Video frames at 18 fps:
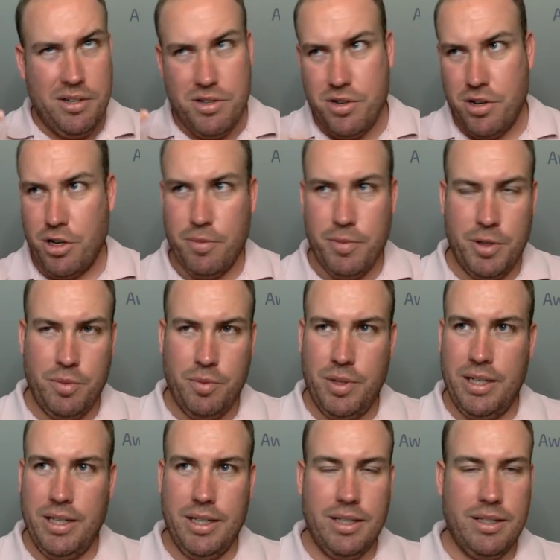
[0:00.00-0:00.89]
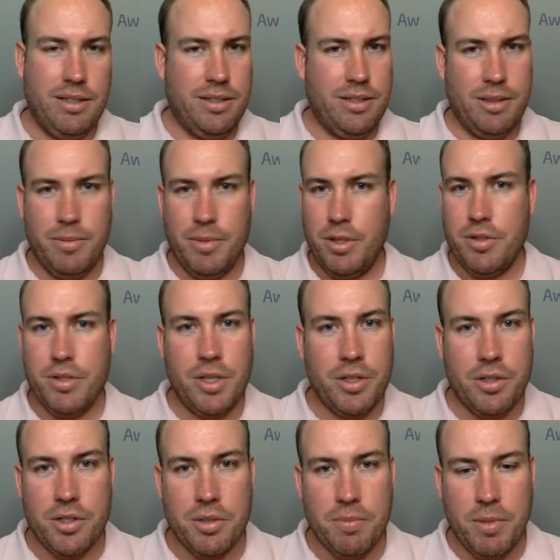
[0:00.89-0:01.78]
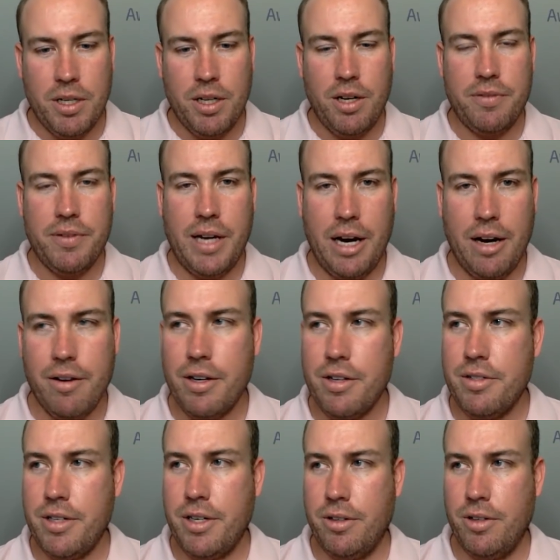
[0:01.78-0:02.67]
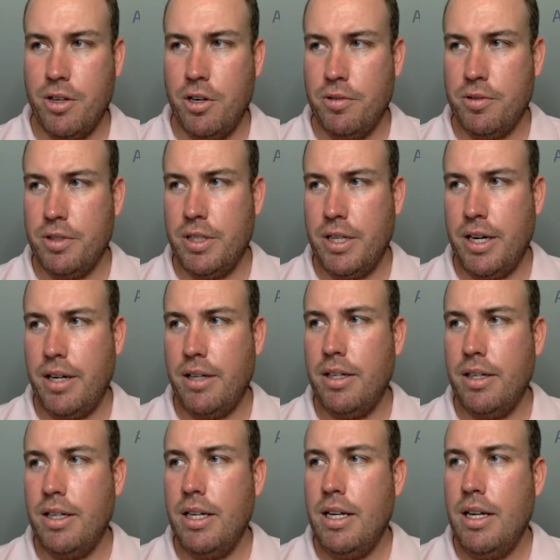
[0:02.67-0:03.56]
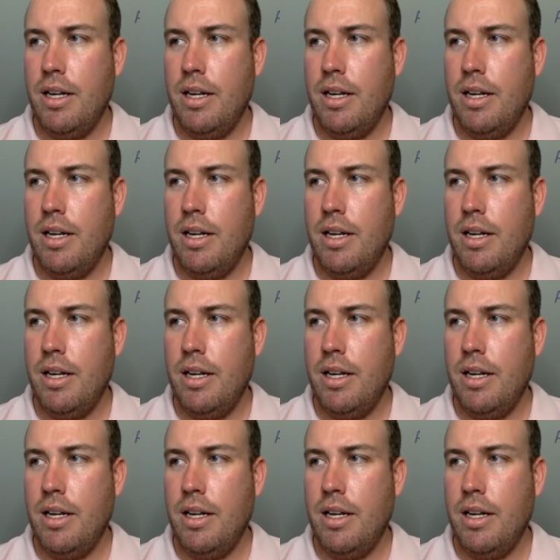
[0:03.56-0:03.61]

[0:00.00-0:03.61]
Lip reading: Germanwings, some of those other spin-off carriers that are over there.